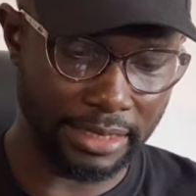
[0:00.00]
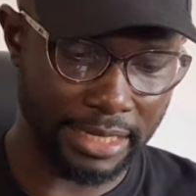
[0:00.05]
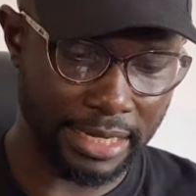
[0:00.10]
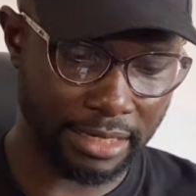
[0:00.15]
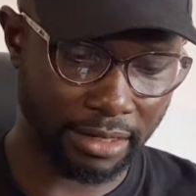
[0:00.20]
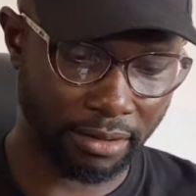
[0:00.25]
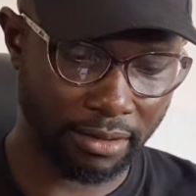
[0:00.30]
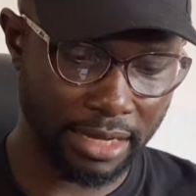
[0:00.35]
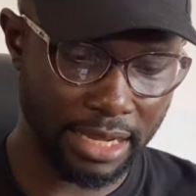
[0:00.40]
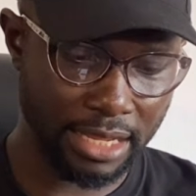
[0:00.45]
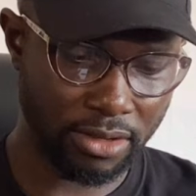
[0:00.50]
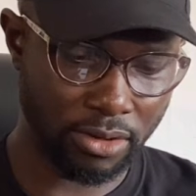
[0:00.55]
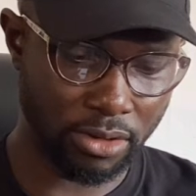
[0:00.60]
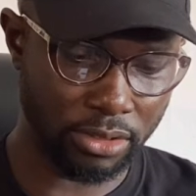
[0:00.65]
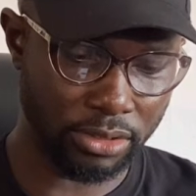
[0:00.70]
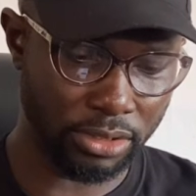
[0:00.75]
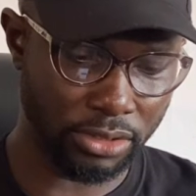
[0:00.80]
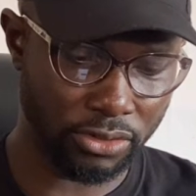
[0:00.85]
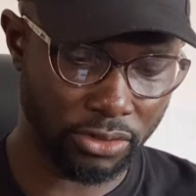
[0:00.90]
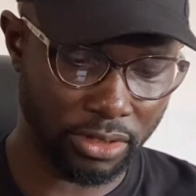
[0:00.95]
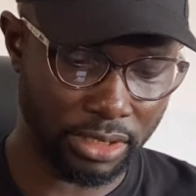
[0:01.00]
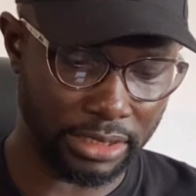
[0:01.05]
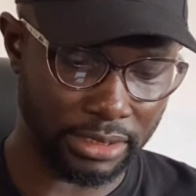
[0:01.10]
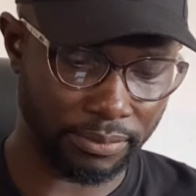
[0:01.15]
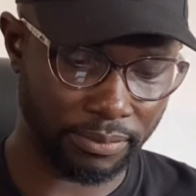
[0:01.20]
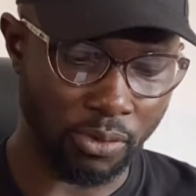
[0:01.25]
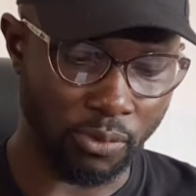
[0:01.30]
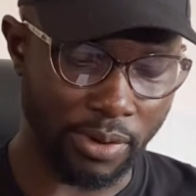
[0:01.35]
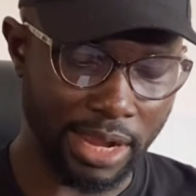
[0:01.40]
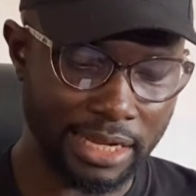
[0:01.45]
then click on
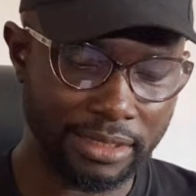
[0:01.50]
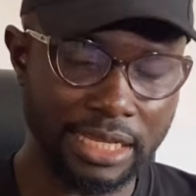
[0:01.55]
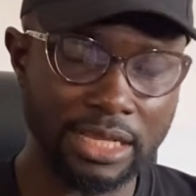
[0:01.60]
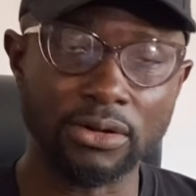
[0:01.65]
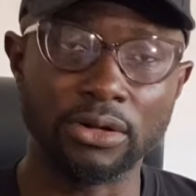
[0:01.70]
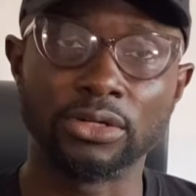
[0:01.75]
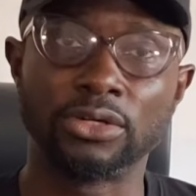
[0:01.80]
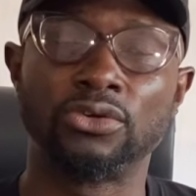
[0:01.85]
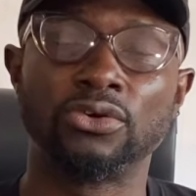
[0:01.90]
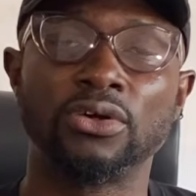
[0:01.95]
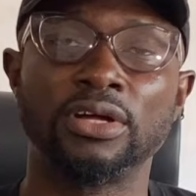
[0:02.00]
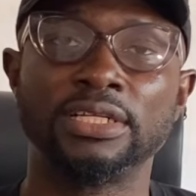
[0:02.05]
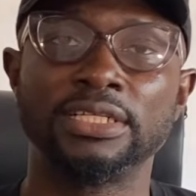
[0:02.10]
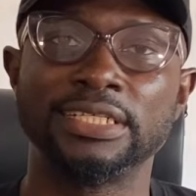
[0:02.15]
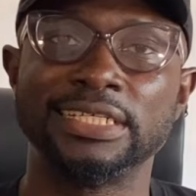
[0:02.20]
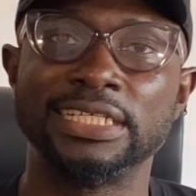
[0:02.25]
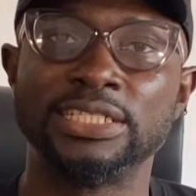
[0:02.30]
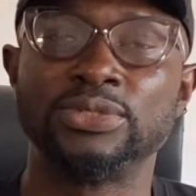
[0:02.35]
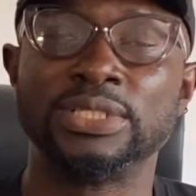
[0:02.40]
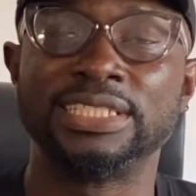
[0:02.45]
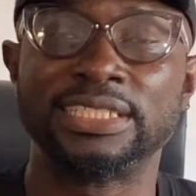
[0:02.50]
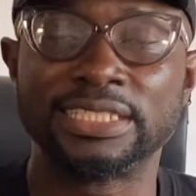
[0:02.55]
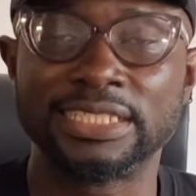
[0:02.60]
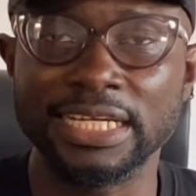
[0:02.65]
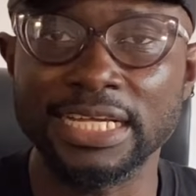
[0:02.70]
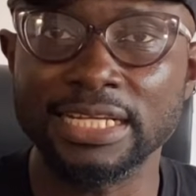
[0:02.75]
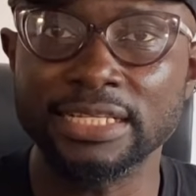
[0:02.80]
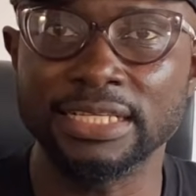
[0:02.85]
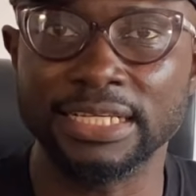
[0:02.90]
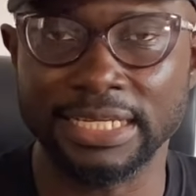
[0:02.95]
drawing. When click on drawing, it will
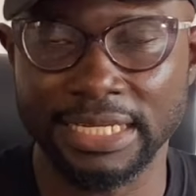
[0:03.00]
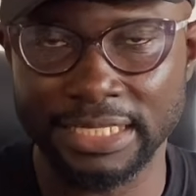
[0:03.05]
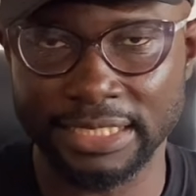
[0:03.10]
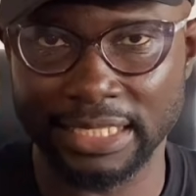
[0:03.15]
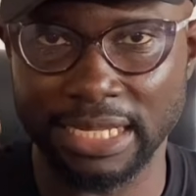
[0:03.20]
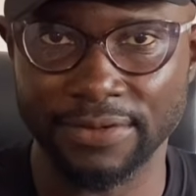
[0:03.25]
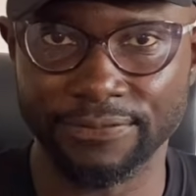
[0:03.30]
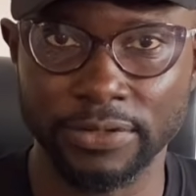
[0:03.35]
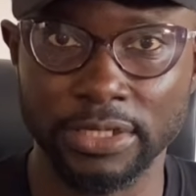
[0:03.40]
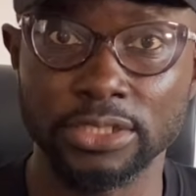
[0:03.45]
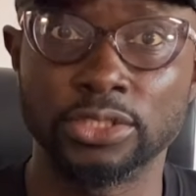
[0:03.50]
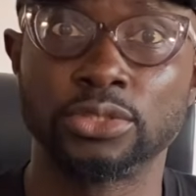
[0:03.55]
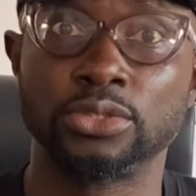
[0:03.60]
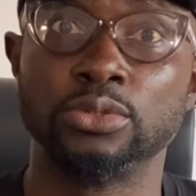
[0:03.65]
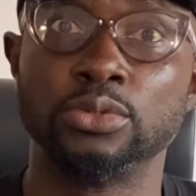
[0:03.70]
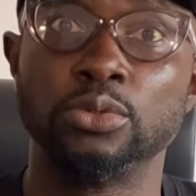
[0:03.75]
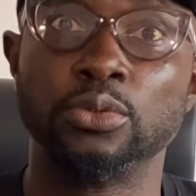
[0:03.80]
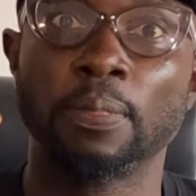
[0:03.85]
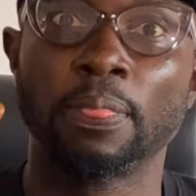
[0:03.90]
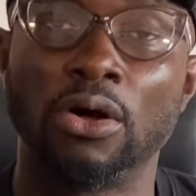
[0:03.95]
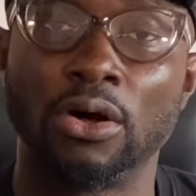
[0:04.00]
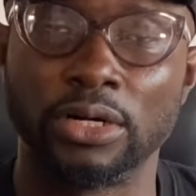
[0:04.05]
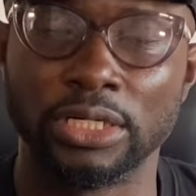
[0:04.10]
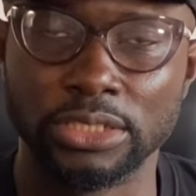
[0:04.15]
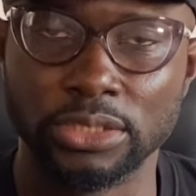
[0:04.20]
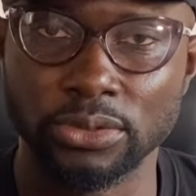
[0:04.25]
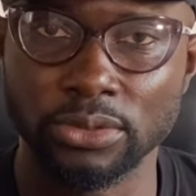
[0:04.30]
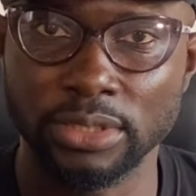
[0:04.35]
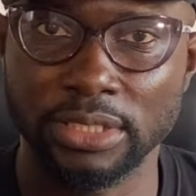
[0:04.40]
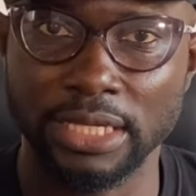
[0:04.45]
change the interface to
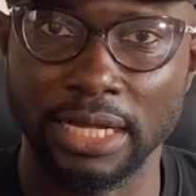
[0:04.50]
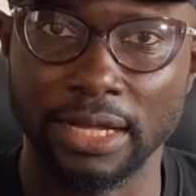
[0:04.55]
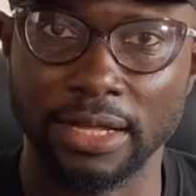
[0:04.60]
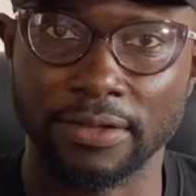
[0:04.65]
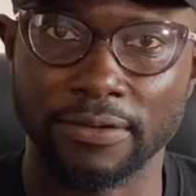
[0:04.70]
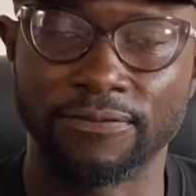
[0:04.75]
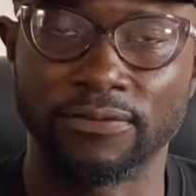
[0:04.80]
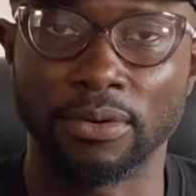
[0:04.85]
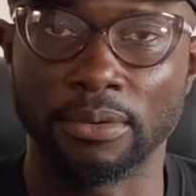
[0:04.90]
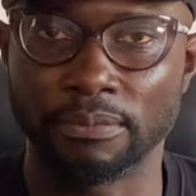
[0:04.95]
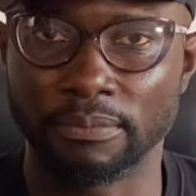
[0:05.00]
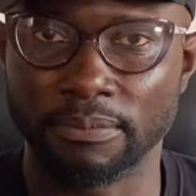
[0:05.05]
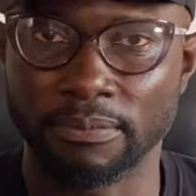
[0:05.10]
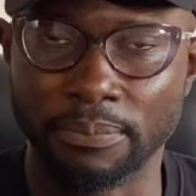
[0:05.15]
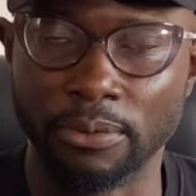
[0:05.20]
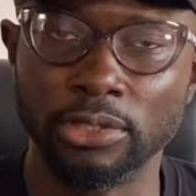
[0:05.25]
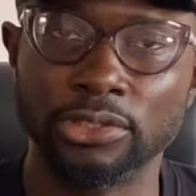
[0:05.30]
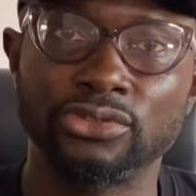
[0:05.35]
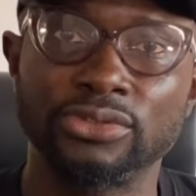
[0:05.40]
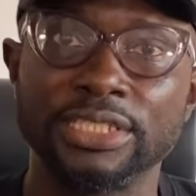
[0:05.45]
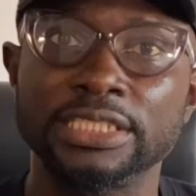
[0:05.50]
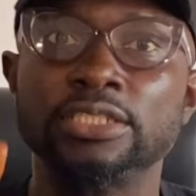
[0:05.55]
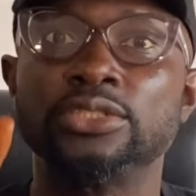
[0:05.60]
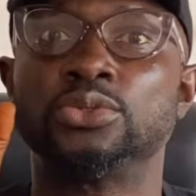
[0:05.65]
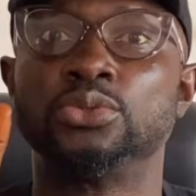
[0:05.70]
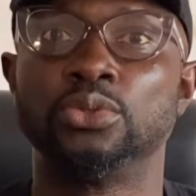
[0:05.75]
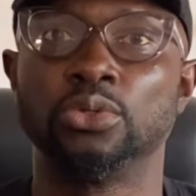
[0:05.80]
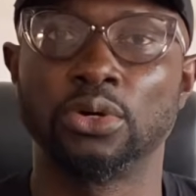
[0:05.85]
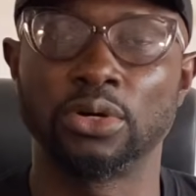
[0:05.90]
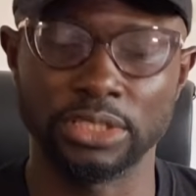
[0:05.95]
horizontal, from
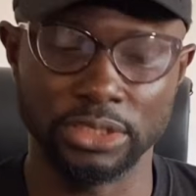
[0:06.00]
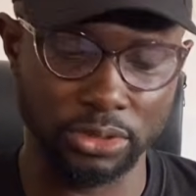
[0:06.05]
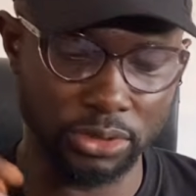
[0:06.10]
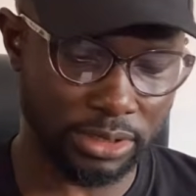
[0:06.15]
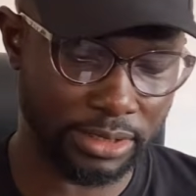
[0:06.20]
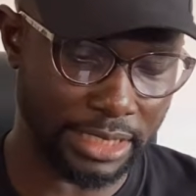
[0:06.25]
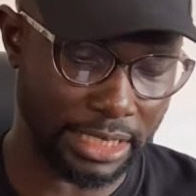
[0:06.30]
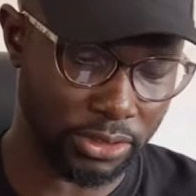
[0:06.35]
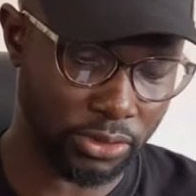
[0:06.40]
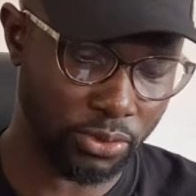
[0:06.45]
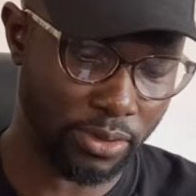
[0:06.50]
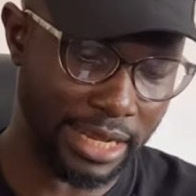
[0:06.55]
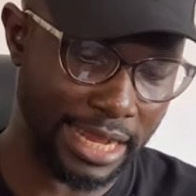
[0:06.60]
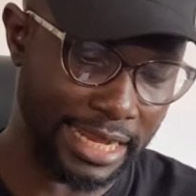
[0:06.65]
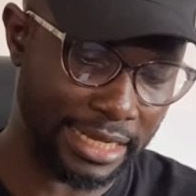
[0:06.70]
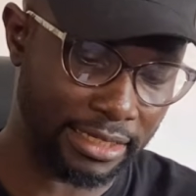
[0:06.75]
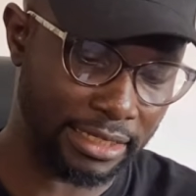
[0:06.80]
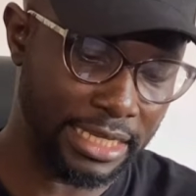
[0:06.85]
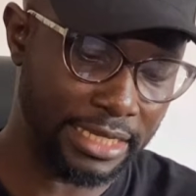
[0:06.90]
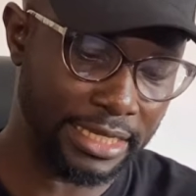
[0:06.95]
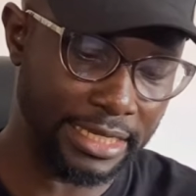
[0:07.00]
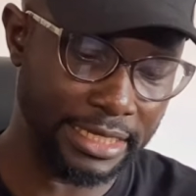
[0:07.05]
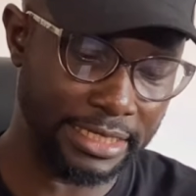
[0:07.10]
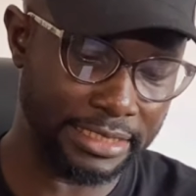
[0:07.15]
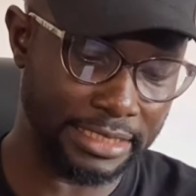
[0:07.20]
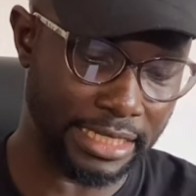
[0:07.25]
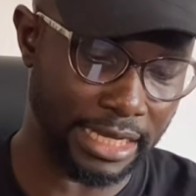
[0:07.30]
portrait to horizontal. So I click it